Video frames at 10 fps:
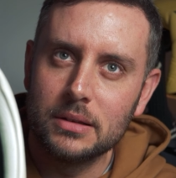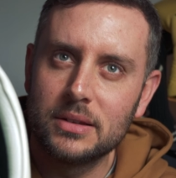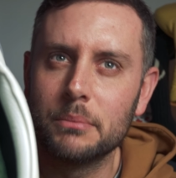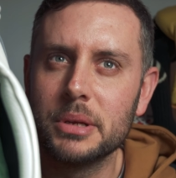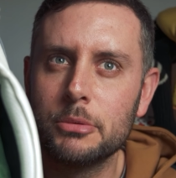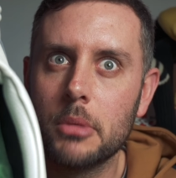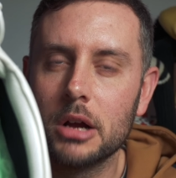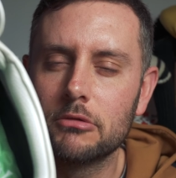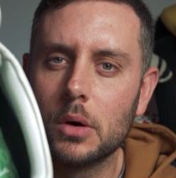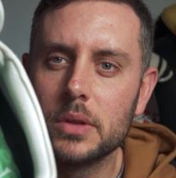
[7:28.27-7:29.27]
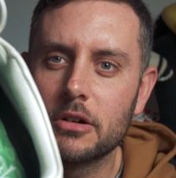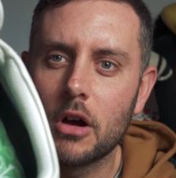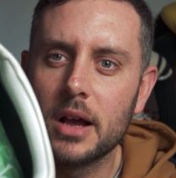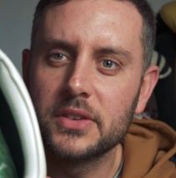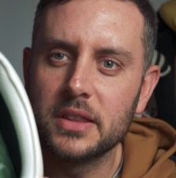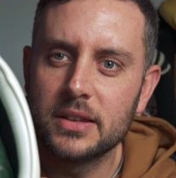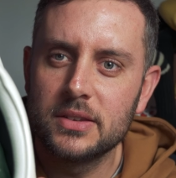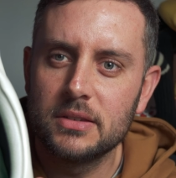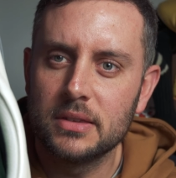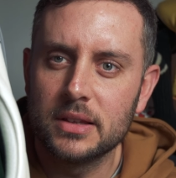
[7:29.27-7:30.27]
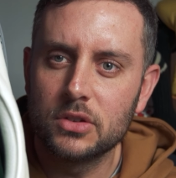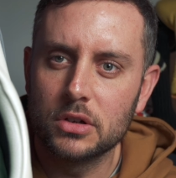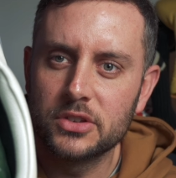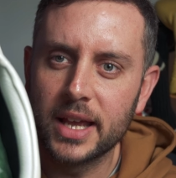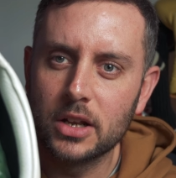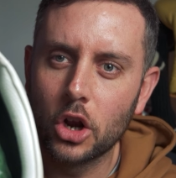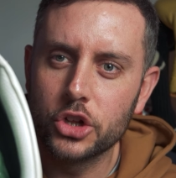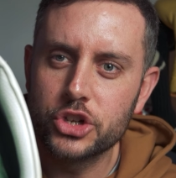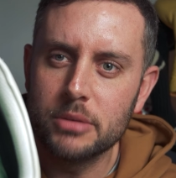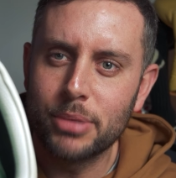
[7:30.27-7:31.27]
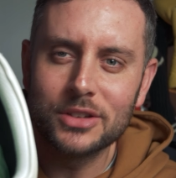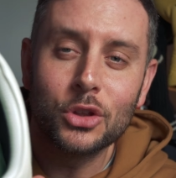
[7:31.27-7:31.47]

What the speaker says: Some people might roll their eyes at this sort of technology, but I